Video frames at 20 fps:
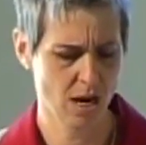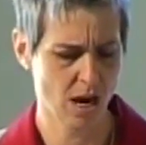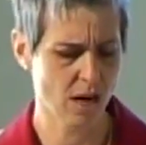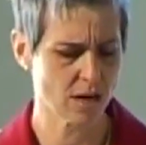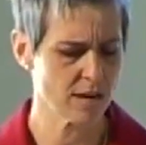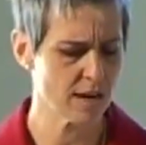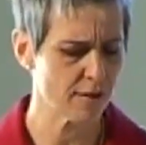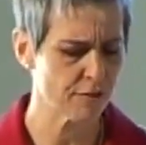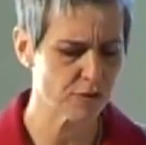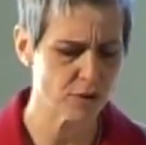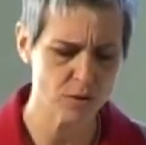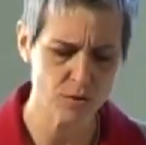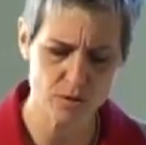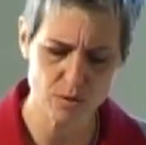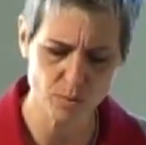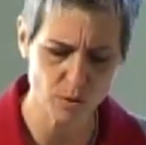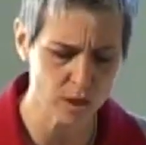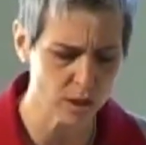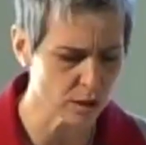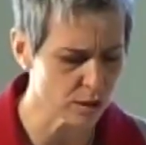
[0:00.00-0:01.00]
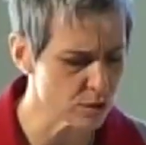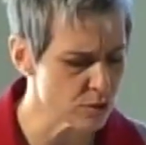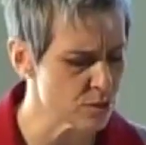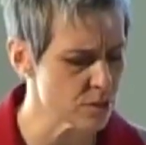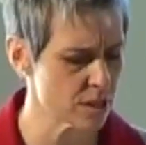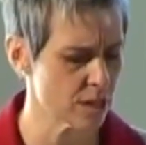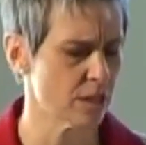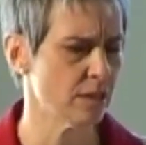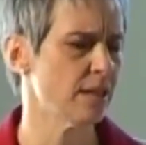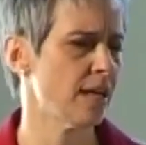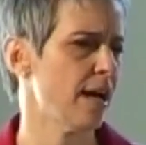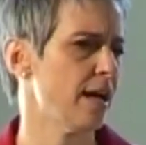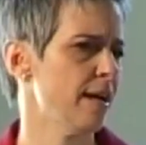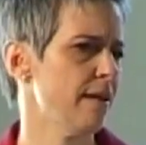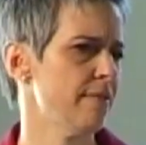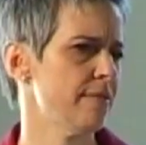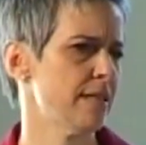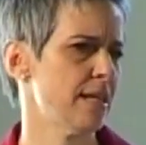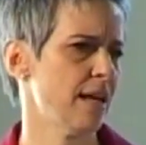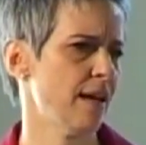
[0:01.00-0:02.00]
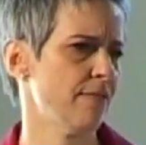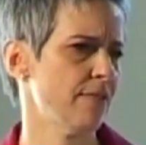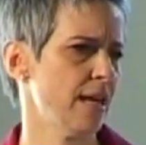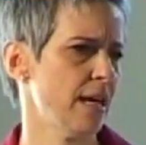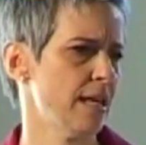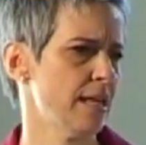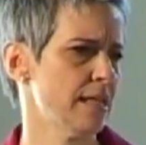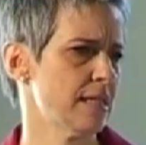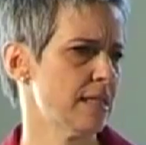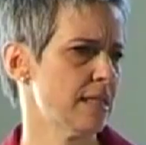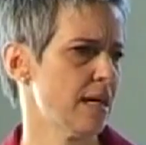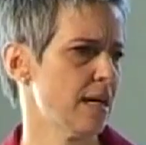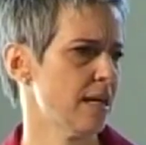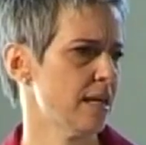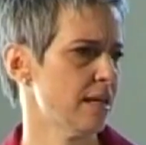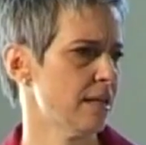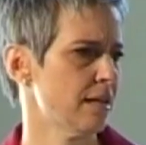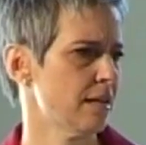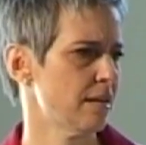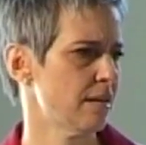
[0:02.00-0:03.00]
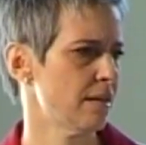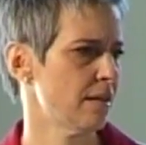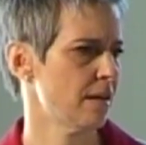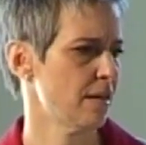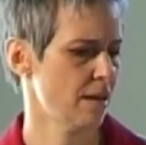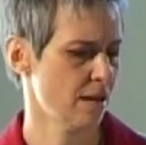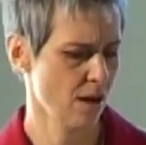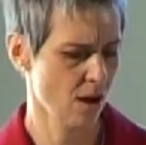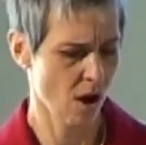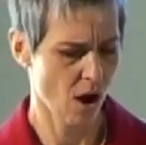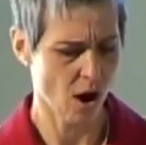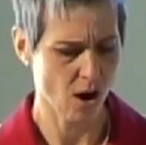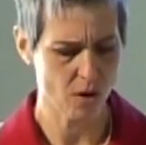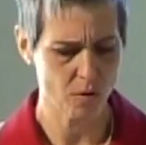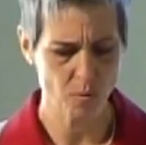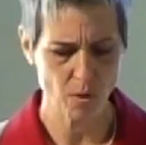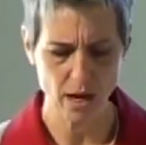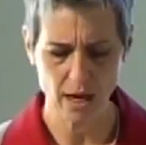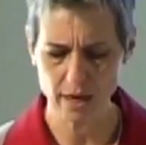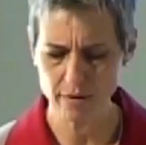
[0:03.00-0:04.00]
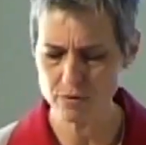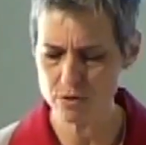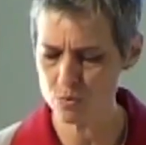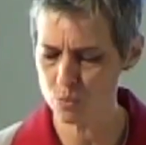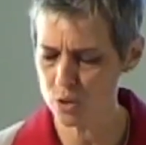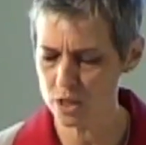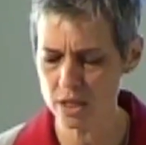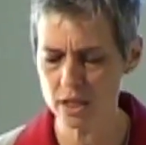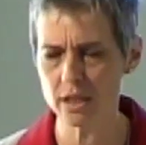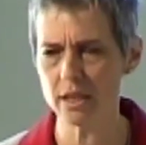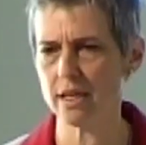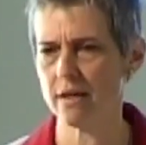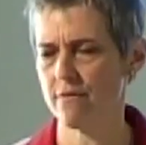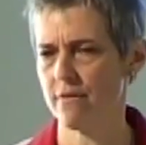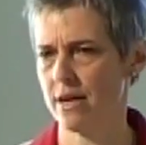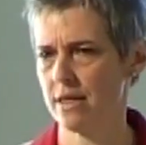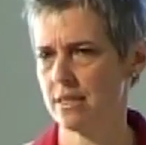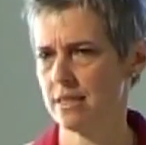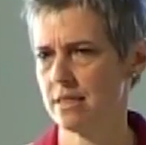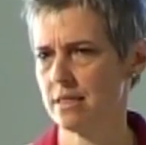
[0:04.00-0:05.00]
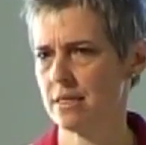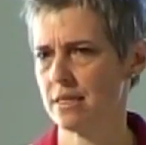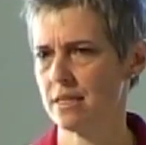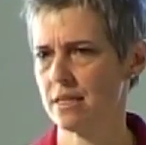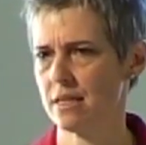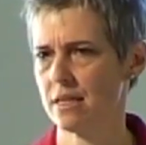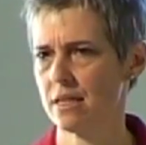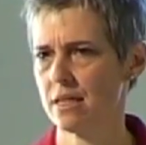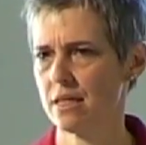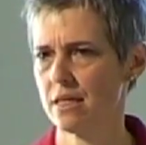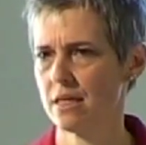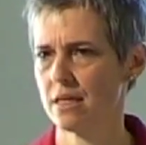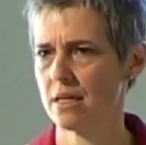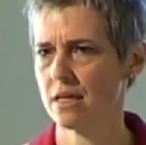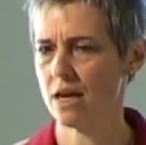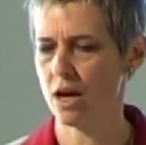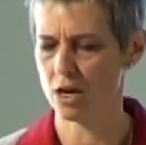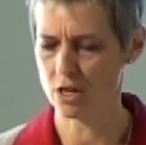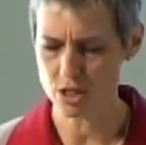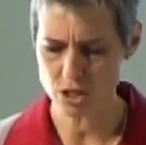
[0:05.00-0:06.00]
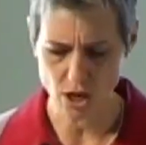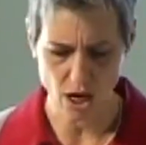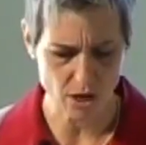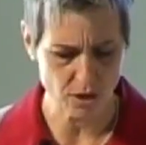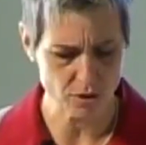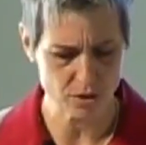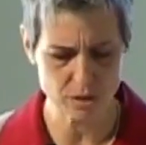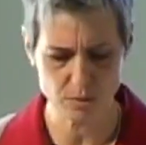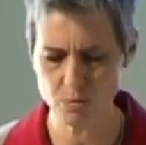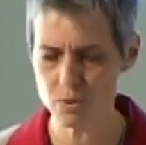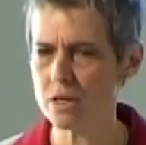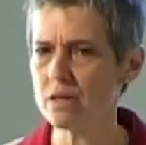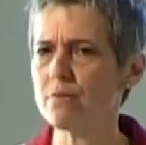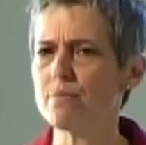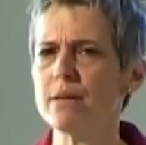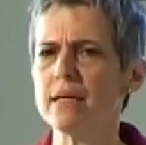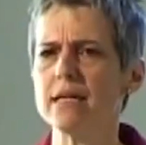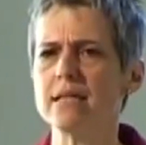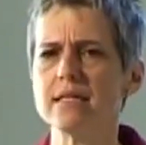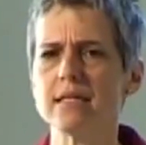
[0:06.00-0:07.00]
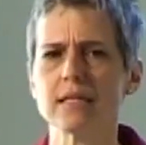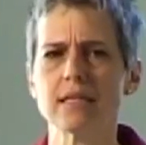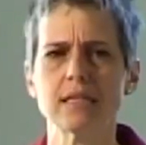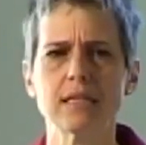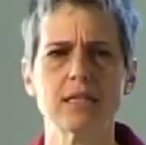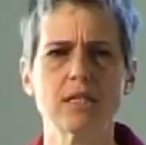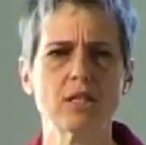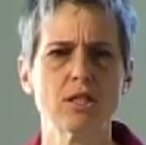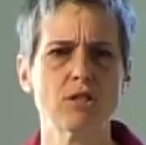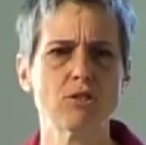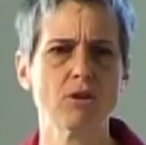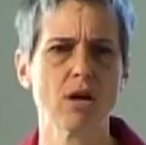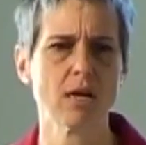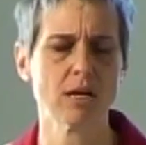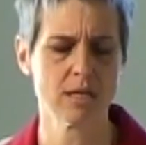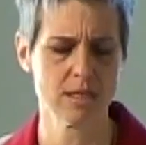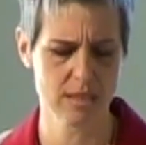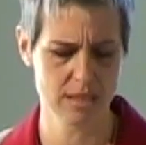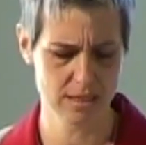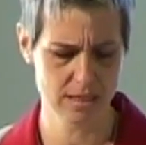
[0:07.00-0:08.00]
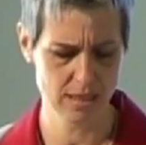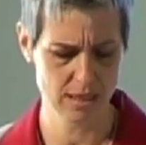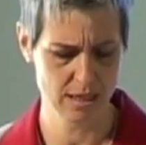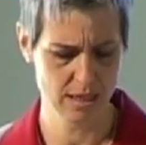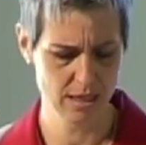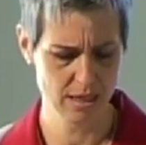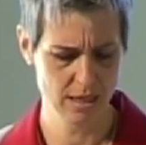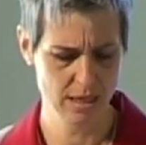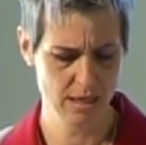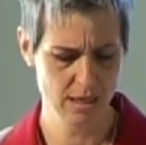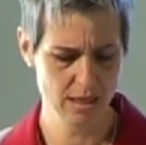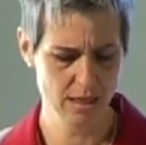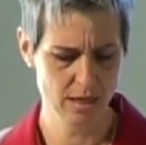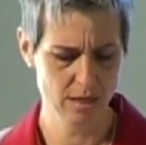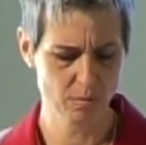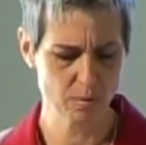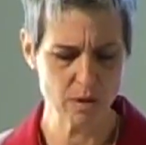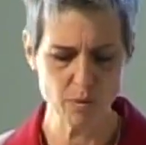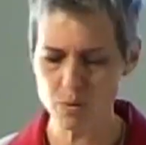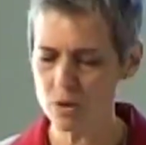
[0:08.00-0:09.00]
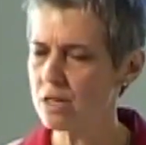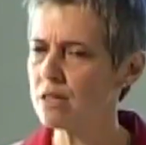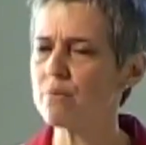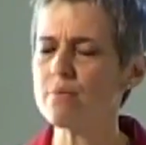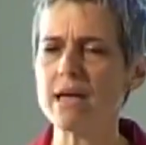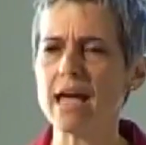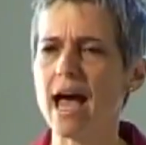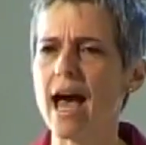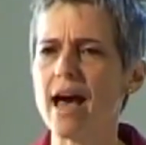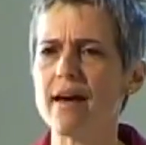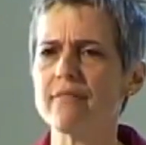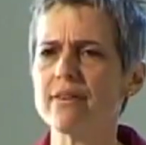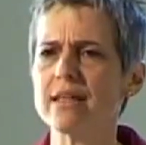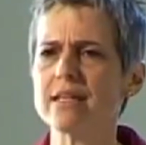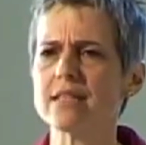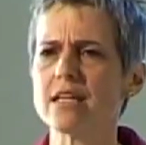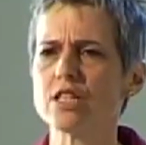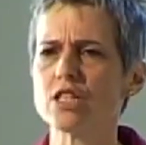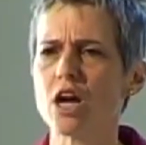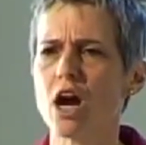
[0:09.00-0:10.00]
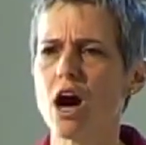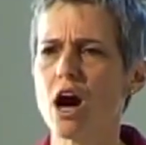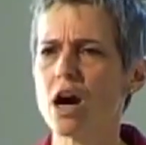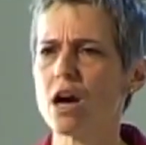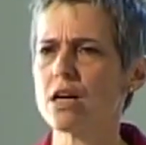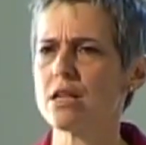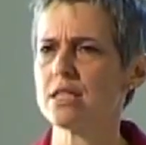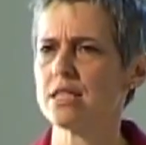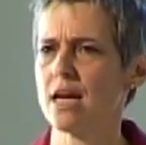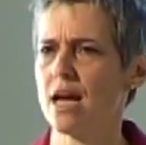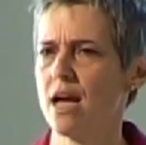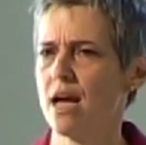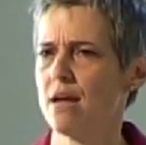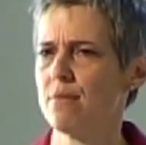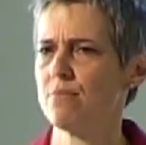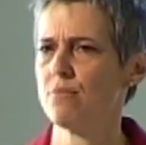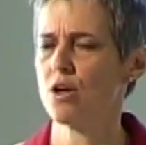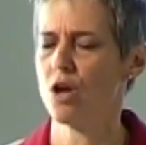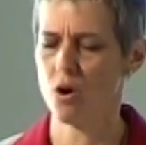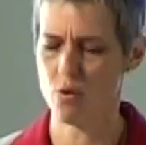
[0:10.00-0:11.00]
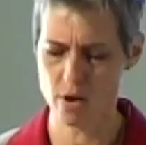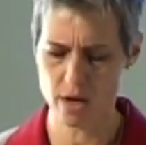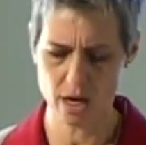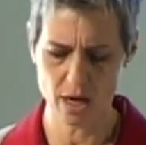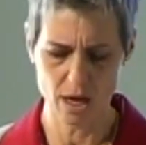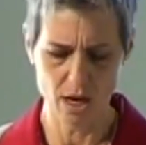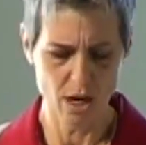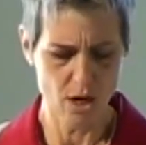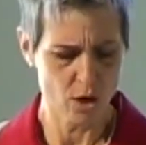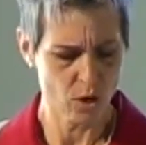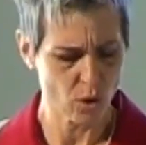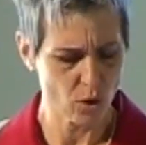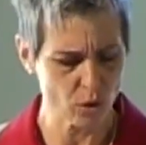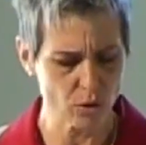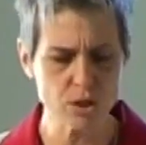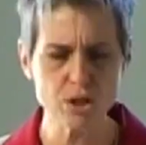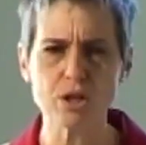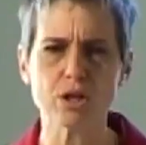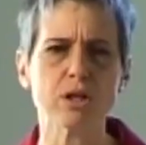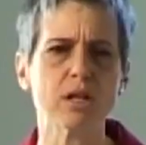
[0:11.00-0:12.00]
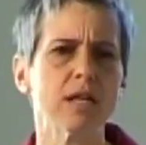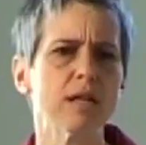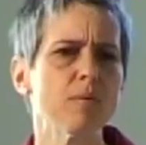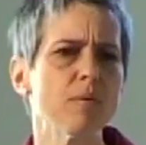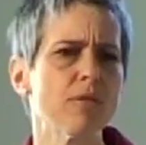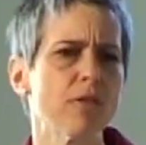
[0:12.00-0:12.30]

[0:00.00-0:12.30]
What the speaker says: Our nephews wouldn't lose their lives in Afghanistan. Our wives wouldn't leave us. Our daughters wouldn't be addicted to drugs. We wouldn't be having such a hard time going cold turkey